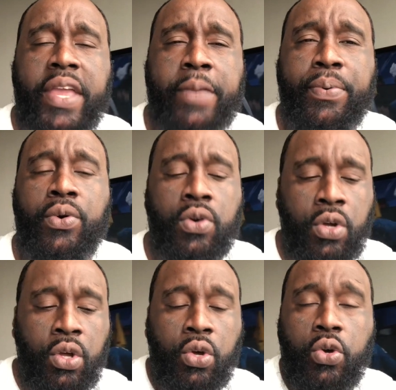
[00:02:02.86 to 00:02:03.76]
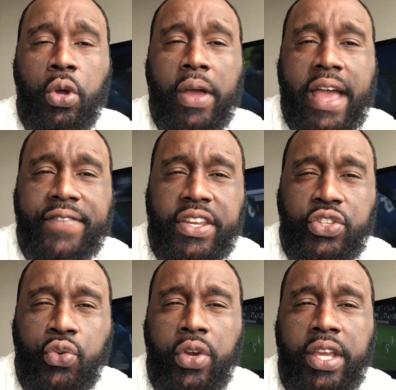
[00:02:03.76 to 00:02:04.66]
people who don't have any
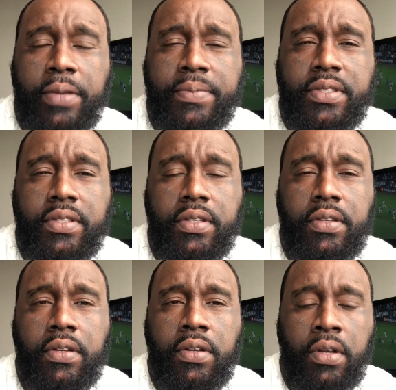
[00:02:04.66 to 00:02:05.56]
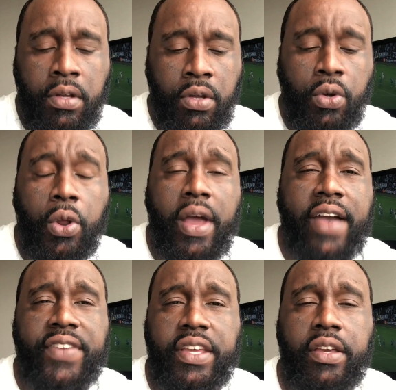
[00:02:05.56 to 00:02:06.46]
dreams, who don't
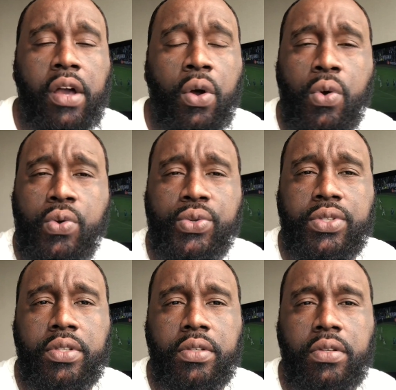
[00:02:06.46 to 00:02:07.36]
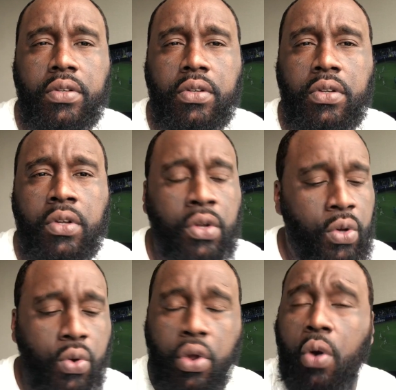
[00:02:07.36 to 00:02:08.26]
have any goals,
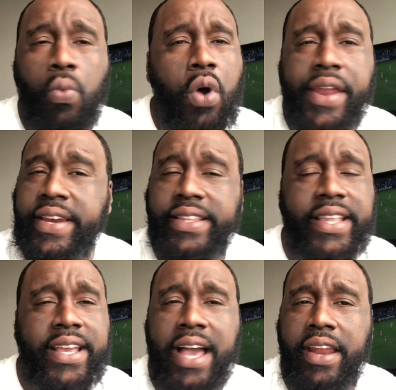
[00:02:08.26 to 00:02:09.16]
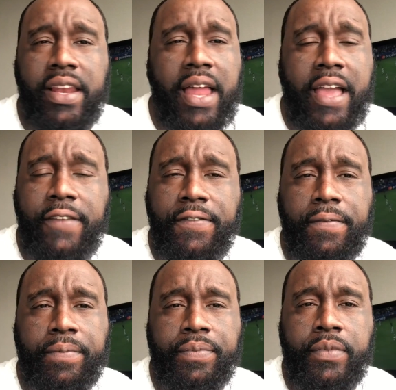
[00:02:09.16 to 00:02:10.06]
who don't want anything out of life.
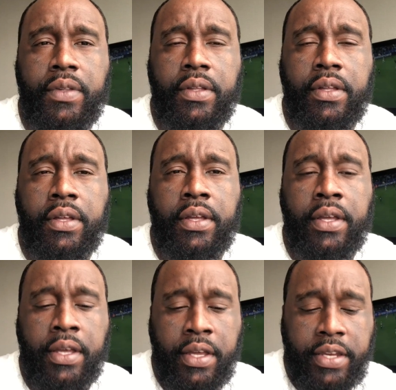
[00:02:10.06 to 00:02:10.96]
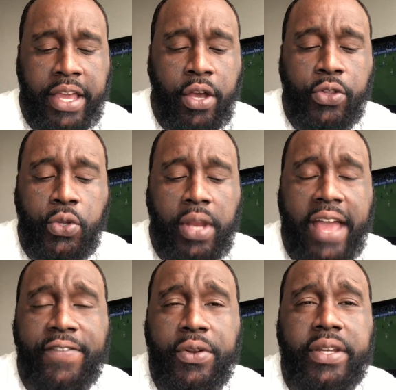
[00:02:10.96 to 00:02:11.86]
They go through
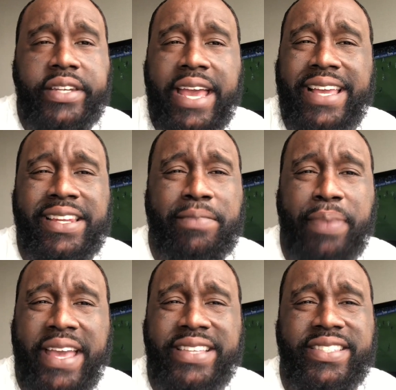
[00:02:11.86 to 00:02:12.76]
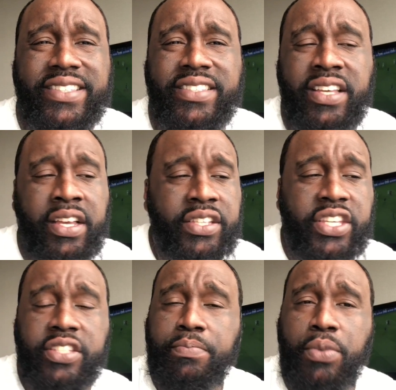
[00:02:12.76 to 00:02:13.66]
life on a daily basis,
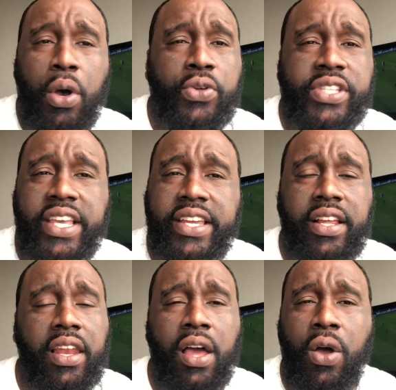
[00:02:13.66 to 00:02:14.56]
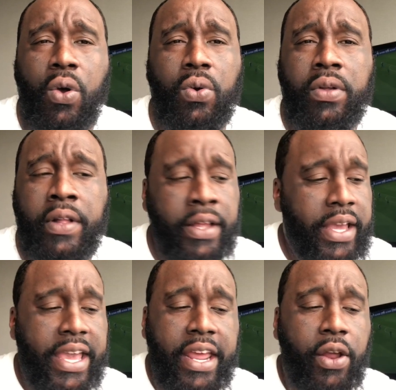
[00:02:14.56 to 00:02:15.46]
just moseying
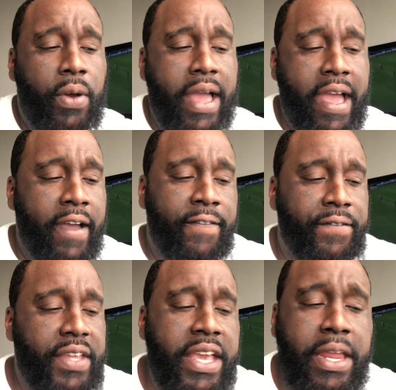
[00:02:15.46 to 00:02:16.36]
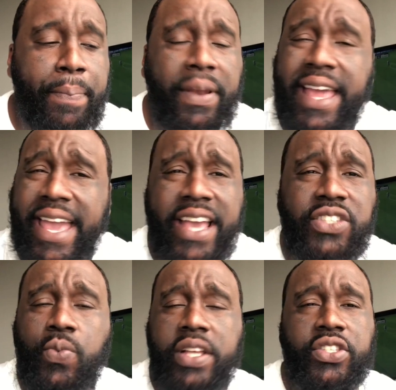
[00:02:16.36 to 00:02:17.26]
along, and they don't have any
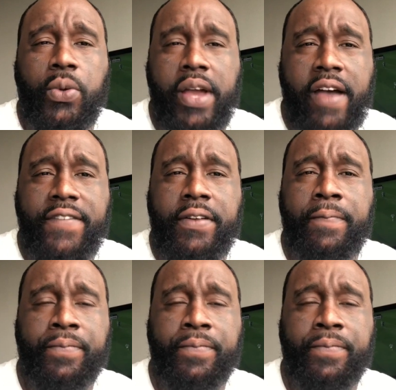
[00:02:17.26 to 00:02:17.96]
plans whatsoever.